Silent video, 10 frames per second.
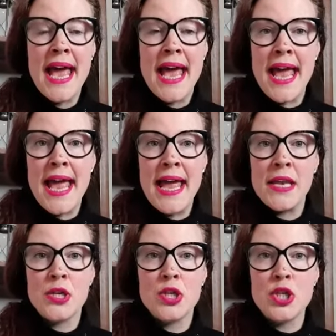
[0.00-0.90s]

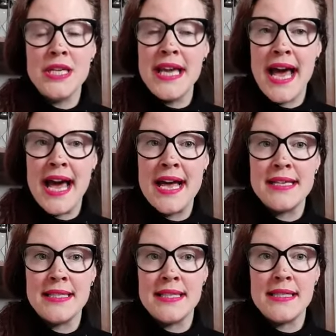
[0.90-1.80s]
and she
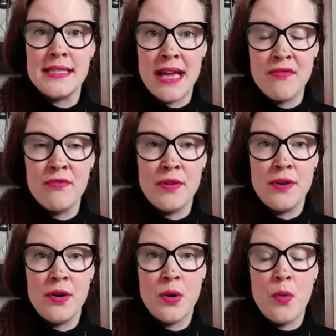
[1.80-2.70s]
has
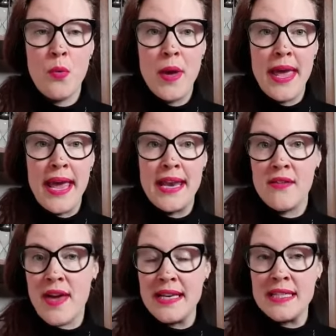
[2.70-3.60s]
suffered with a
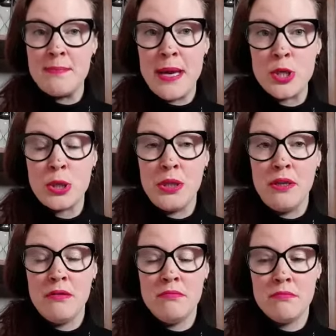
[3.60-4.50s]
very
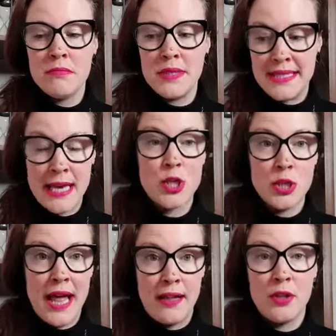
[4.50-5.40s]
special sexual
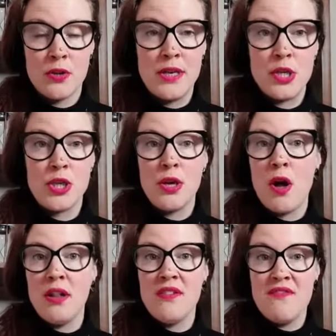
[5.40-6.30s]
health condition
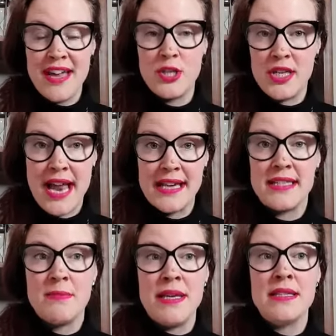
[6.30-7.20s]
called
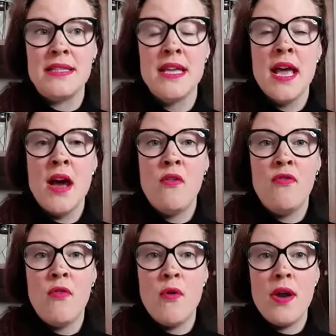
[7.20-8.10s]
vaginismus
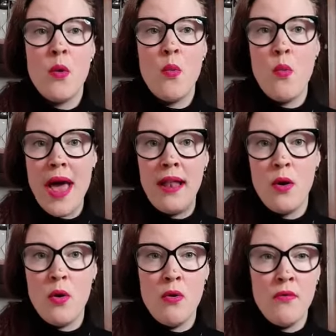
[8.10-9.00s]
for well
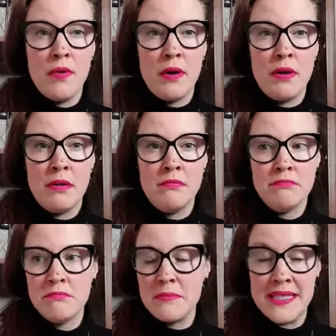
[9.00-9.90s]
over
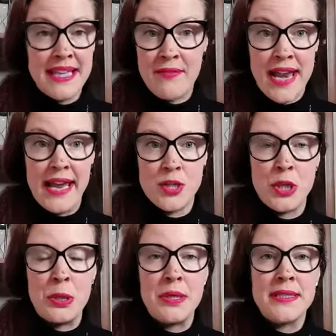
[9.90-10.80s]
seven, eight
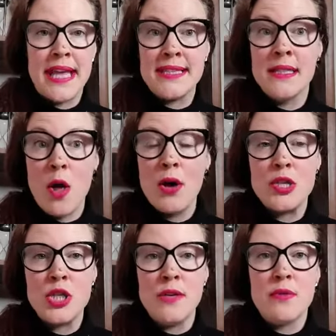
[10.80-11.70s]
years, as long as
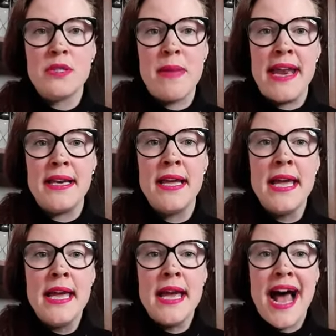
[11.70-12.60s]
she was married.
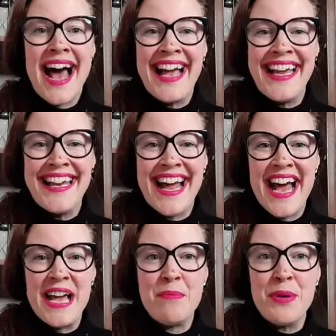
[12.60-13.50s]
Mm-hmm. Hi, Ina.
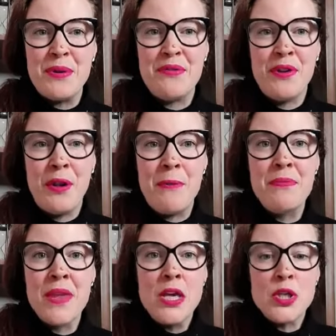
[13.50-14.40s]
Hi, beautiful.
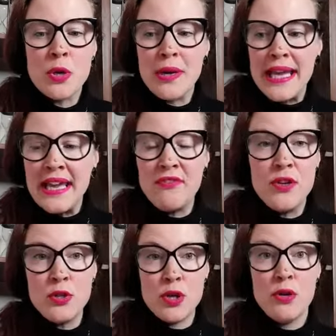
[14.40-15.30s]
So if
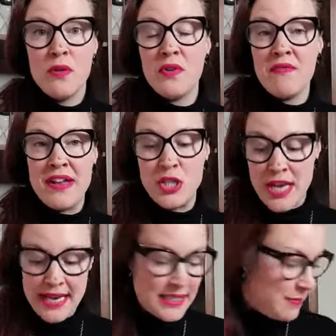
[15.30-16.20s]
you don't know what
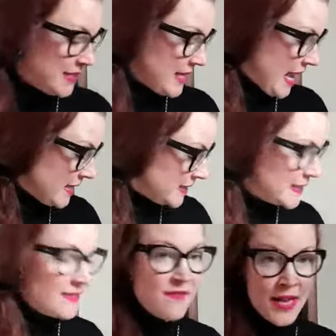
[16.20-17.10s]
vaginismus
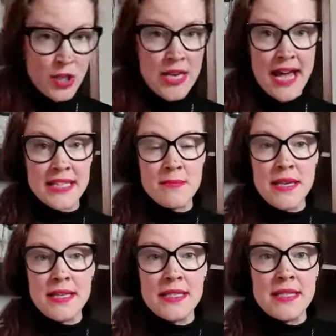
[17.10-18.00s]
is,
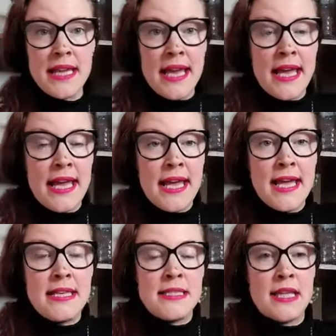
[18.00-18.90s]
vaginismus
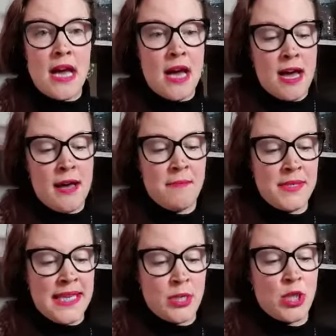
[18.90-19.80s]
is a
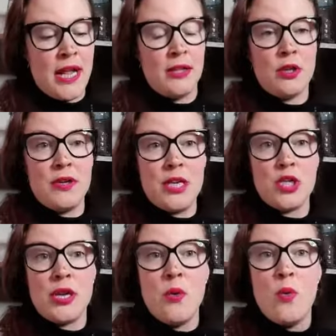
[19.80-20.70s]
sexual health
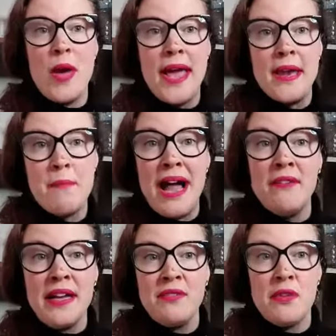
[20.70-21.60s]
condition where the
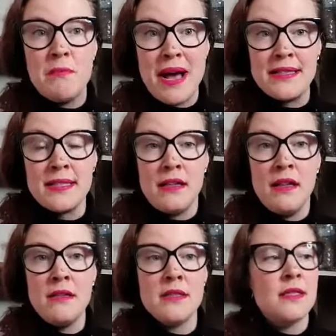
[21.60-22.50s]
pelvic floor
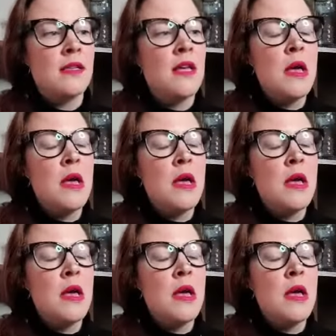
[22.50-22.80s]
muscles